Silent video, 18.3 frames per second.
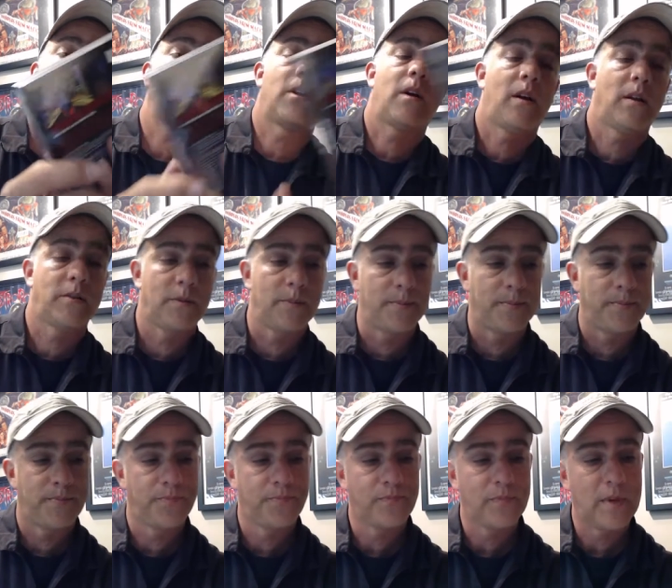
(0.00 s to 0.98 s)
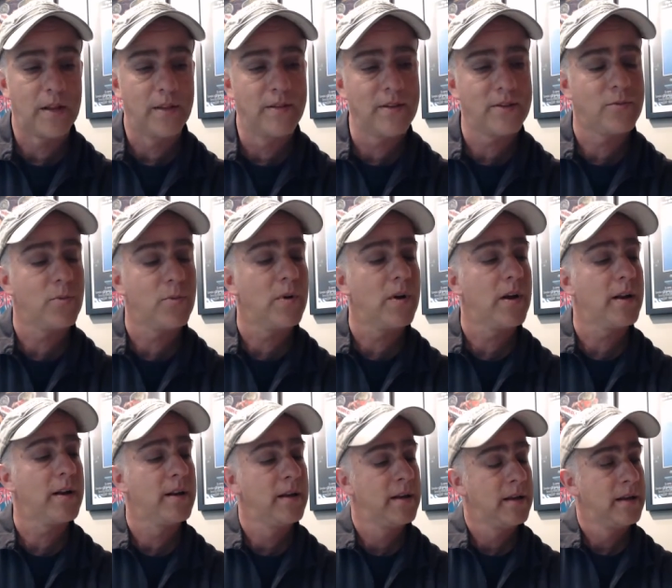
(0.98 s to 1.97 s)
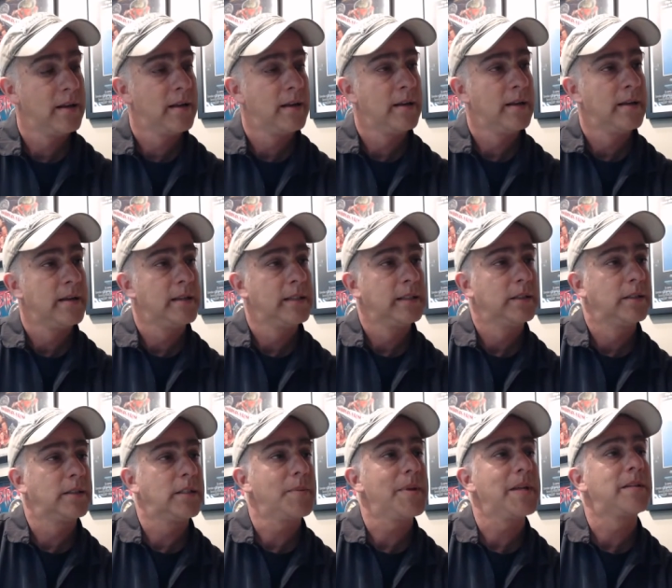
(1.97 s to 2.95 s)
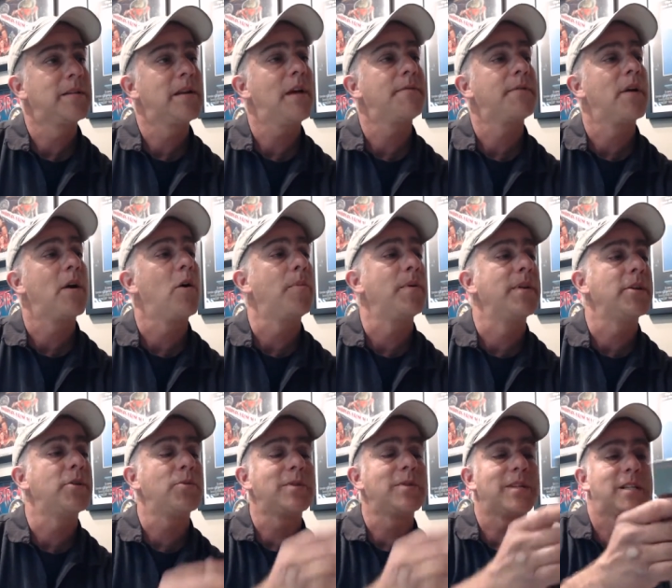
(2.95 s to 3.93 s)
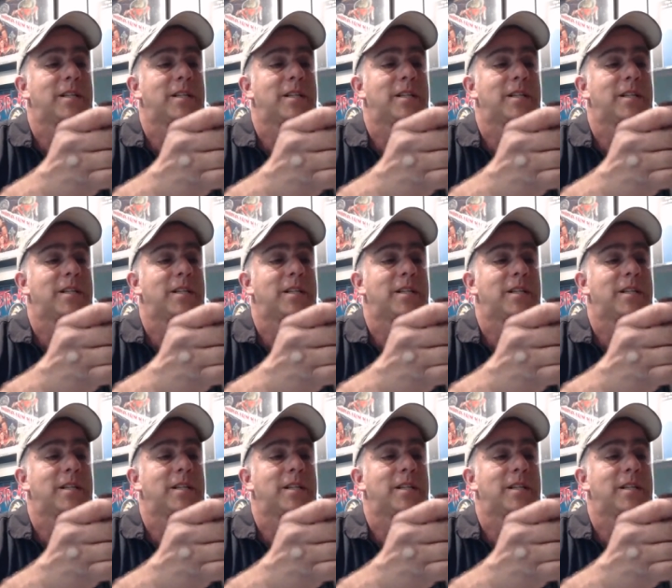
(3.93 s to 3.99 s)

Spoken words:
it's awesome. This one, it's gonna be tough to open. This was